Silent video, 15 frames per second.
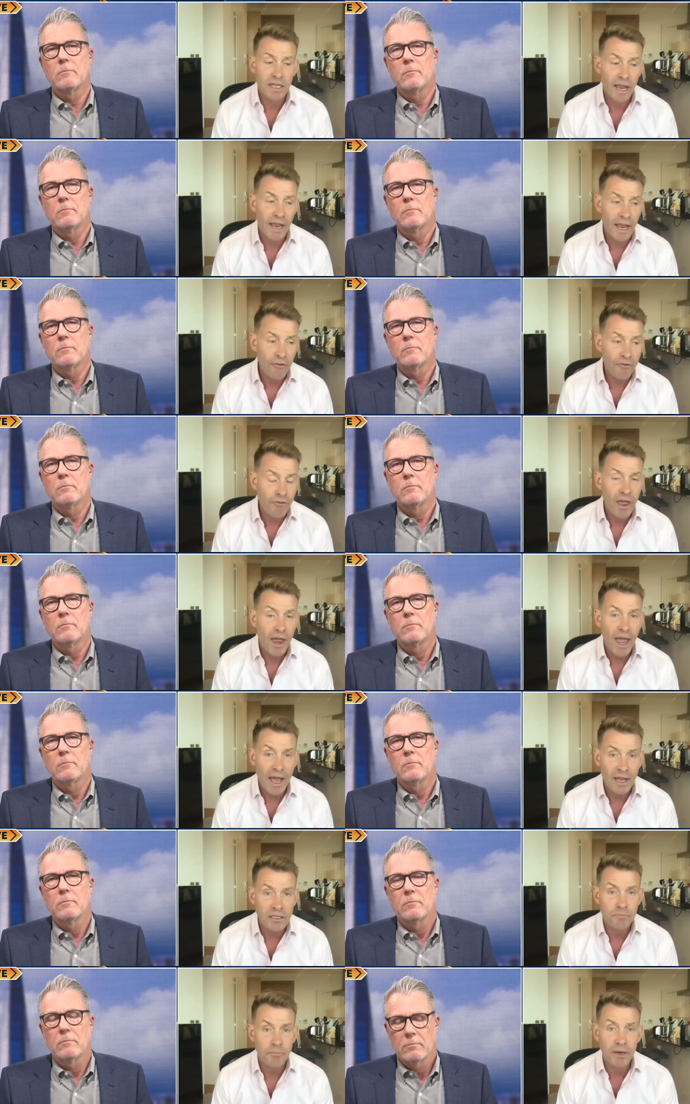Speaker 1: that if there
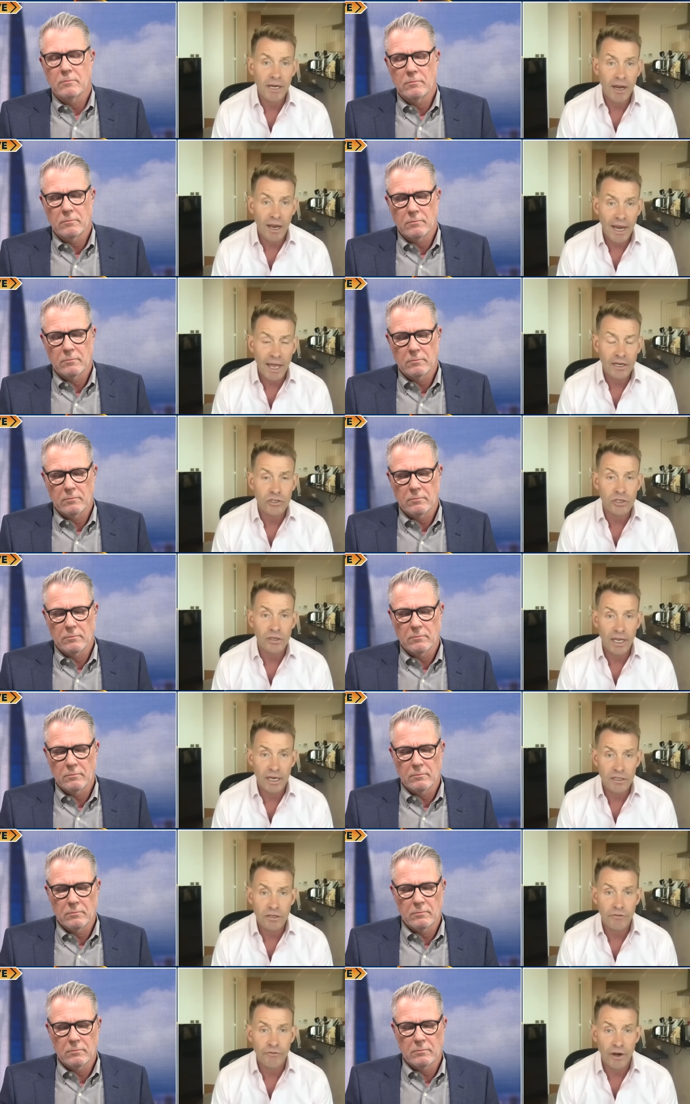has been electoral
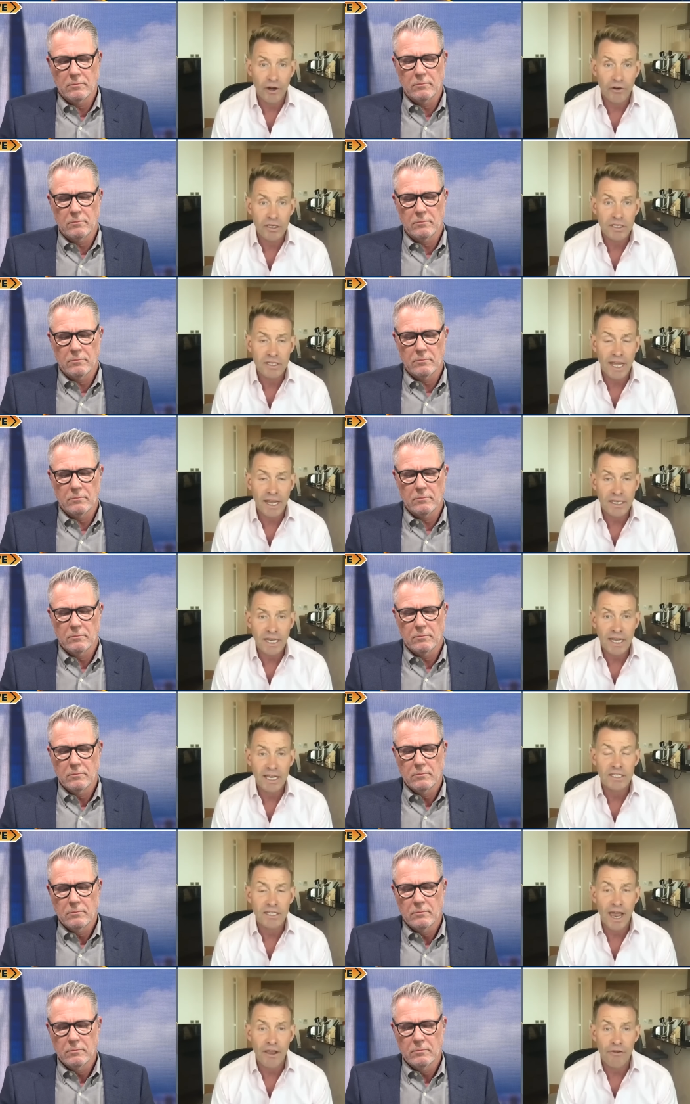interference, that
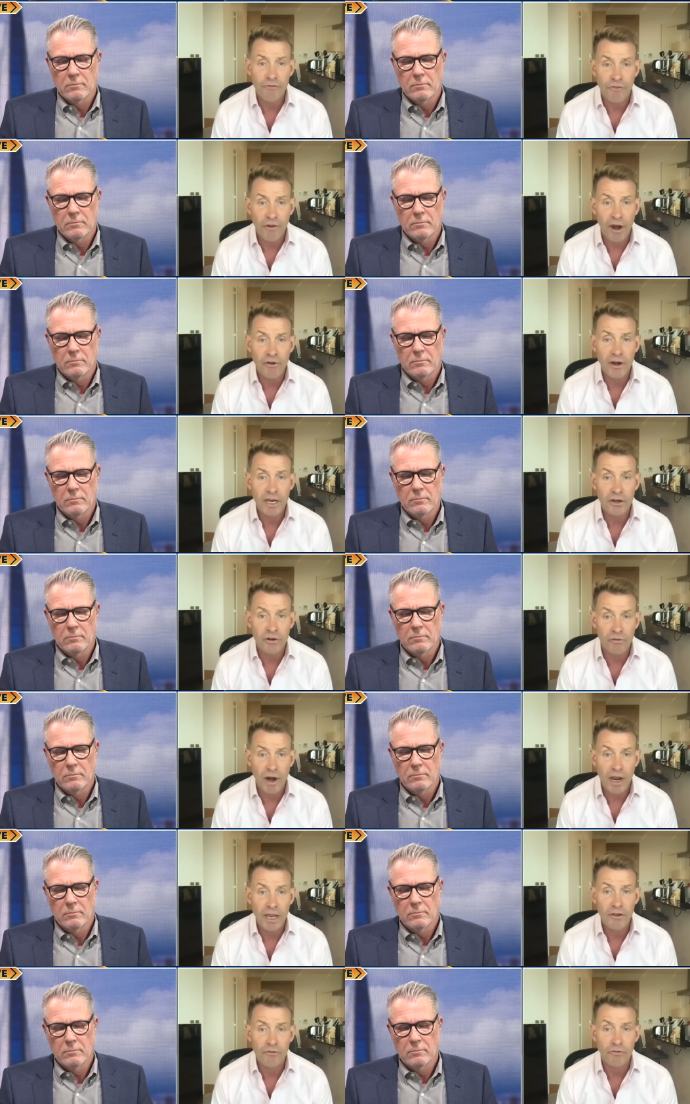is a very
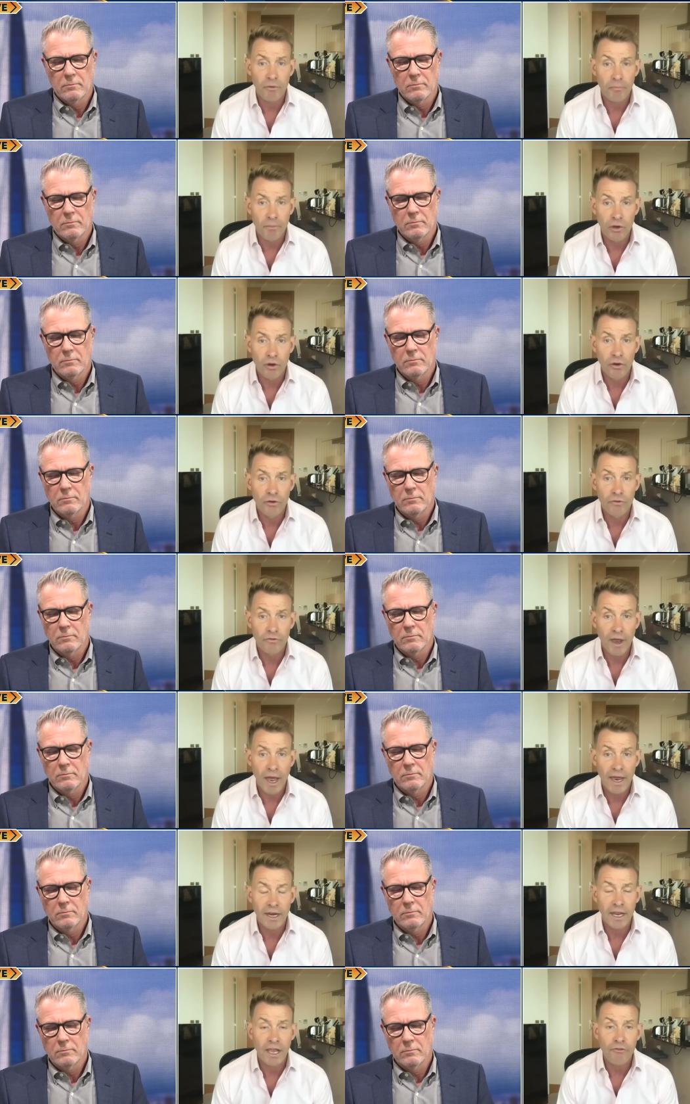grave move.
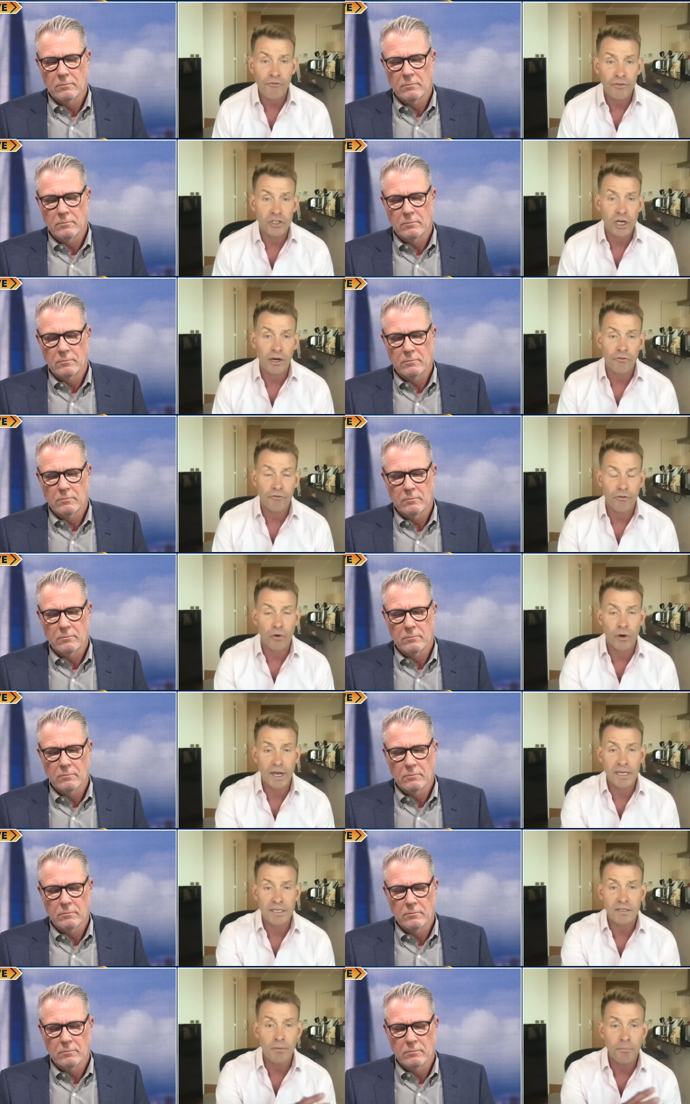And if Channel 4
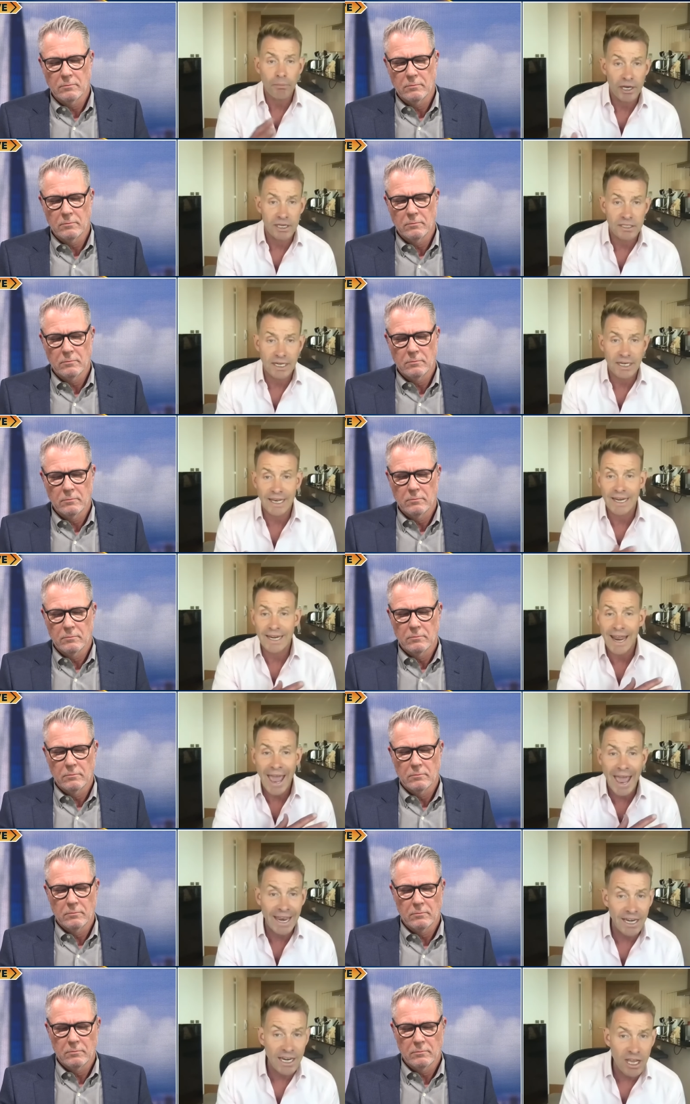is complicit in
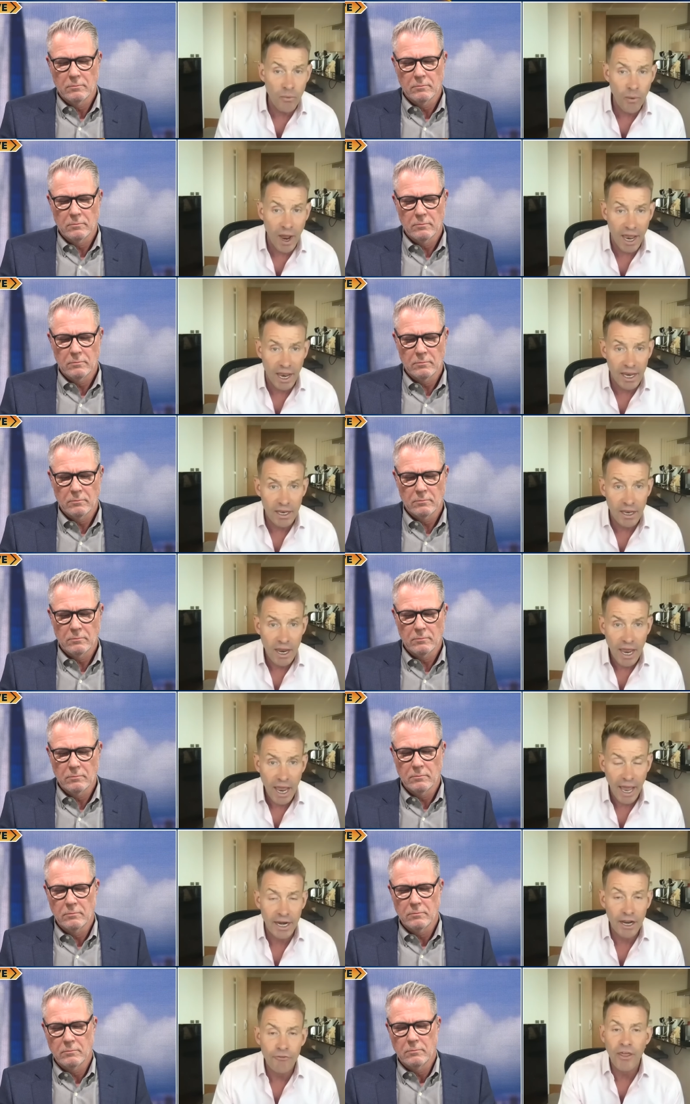any way,
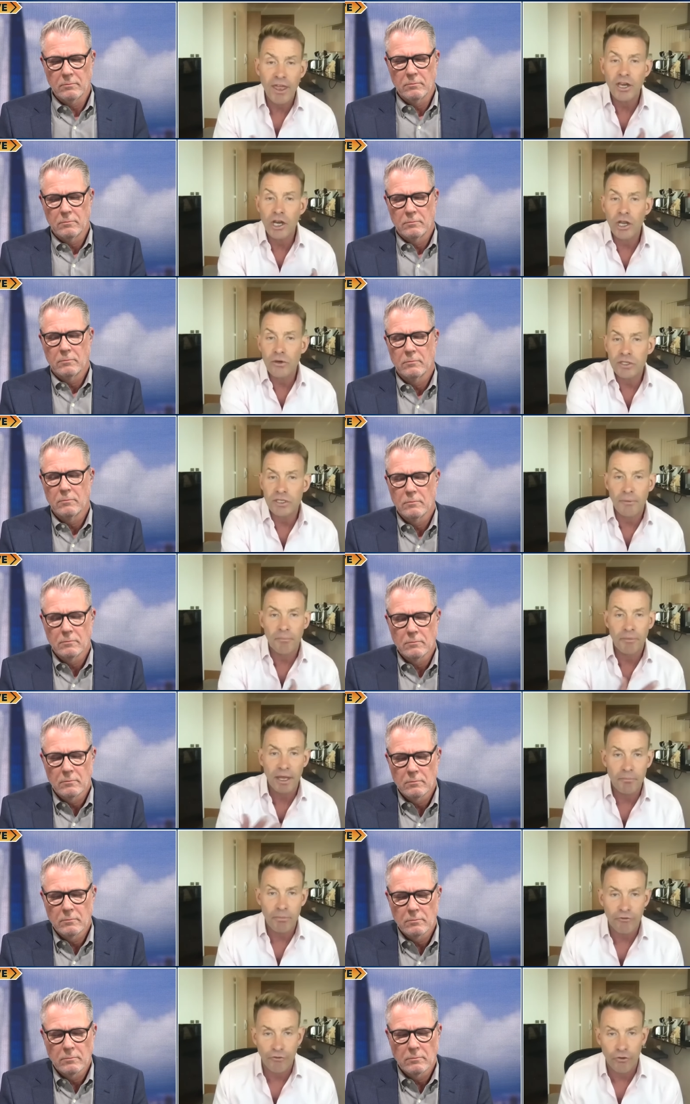and if they knew
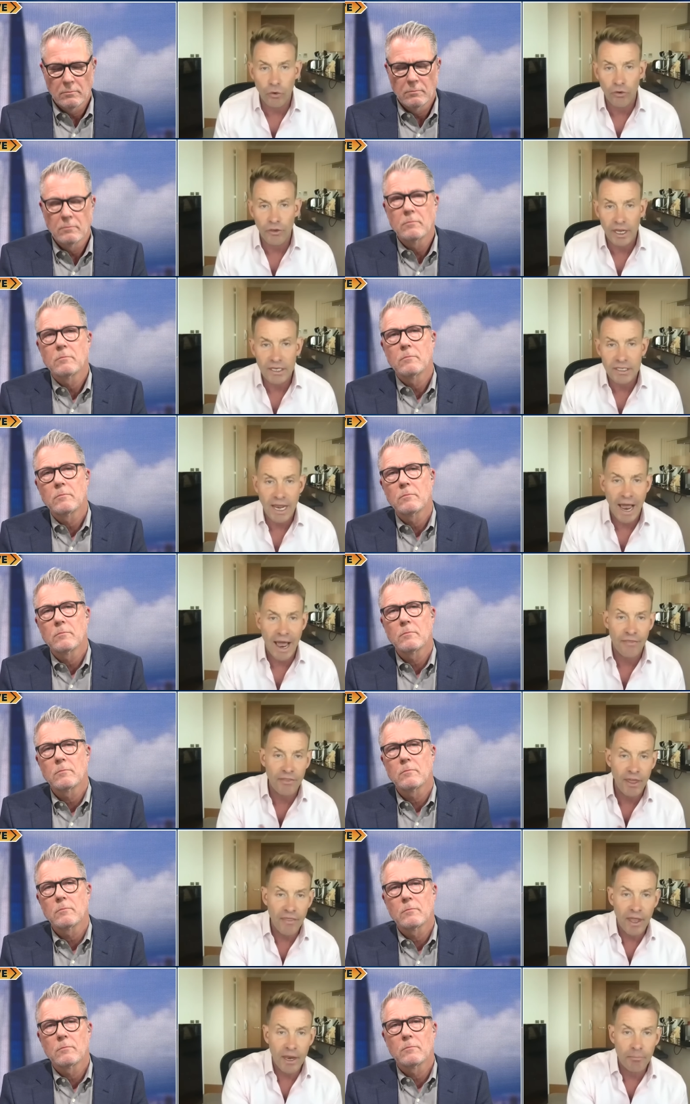something before this and
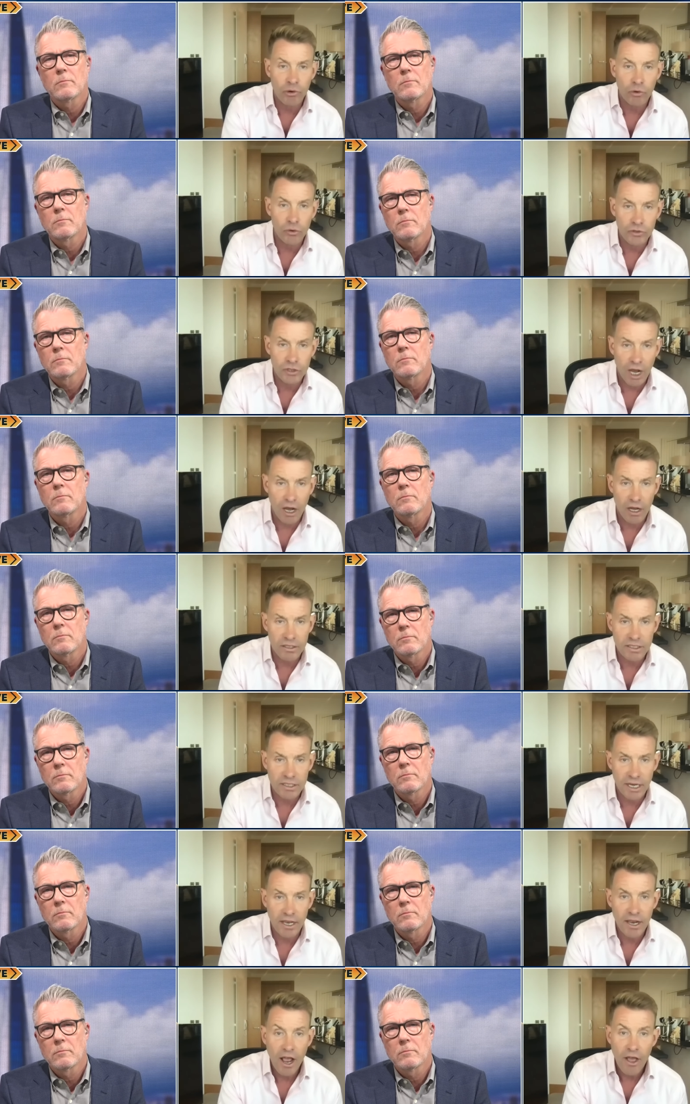then they broadcast
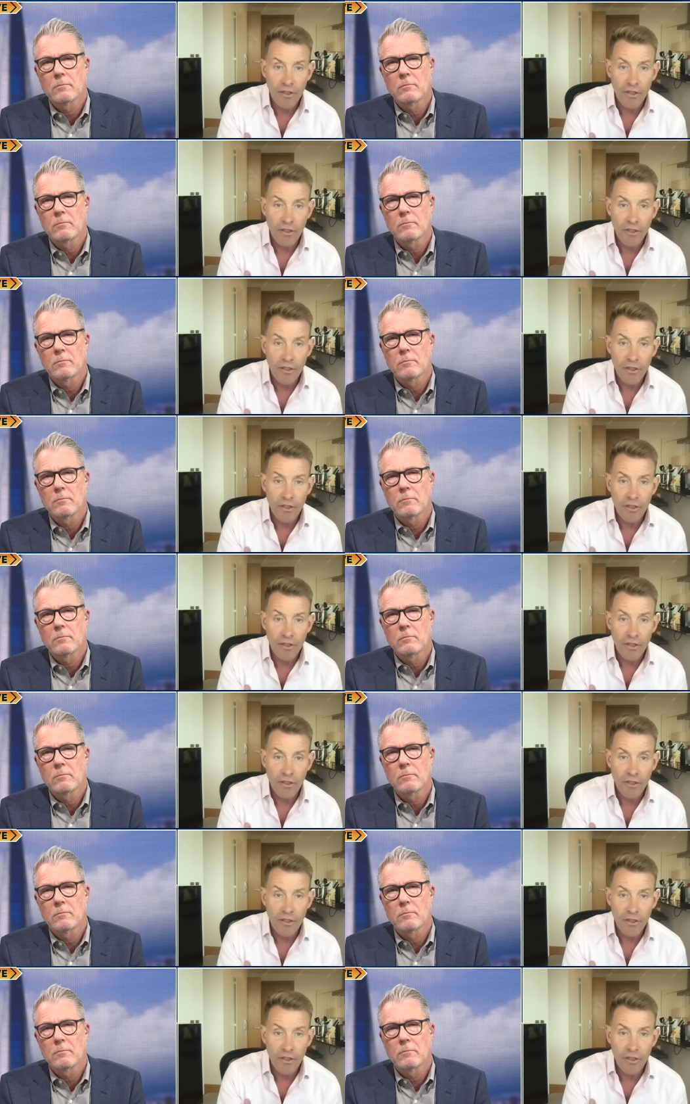it,